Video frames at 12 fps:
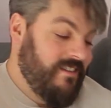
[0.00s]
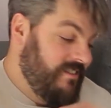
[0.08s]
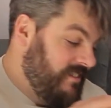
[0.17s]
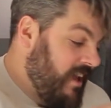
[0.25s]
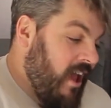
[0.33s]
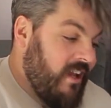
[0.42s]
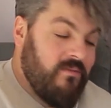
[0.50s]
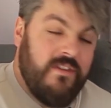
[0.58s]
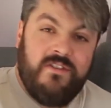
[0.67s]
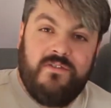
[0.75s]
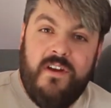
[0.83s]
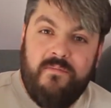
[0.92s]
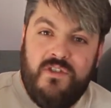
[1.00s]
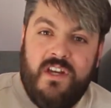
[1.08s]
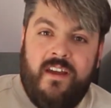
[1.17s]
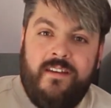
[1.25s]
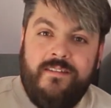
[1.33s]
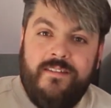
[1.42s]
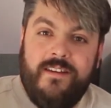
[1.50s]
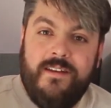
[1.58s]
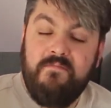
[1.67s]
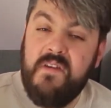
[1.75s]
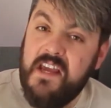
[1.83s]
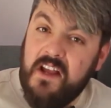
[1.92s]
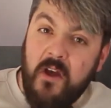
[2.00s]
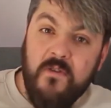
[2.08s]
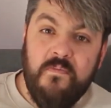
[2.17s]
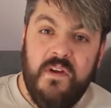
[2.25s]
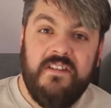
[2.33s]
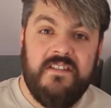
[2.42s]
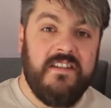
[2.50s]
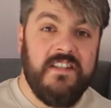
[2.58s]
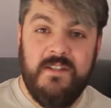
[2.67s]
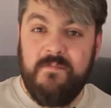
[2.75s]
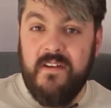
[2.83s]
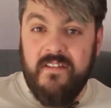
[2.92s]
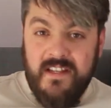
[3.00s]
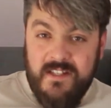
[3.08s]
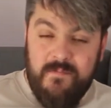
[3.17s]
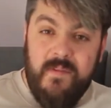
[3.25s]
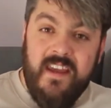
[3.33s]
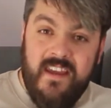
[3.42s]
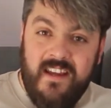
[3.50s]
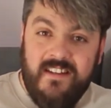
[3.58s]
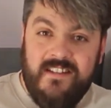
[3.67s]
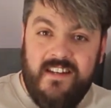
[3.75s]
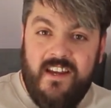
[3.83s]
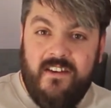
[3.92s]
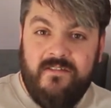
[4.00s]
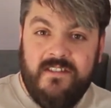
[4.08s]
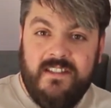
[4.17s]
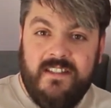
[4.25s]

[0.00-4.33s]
Starting with Scripture, being open to the Spirit speaking to you,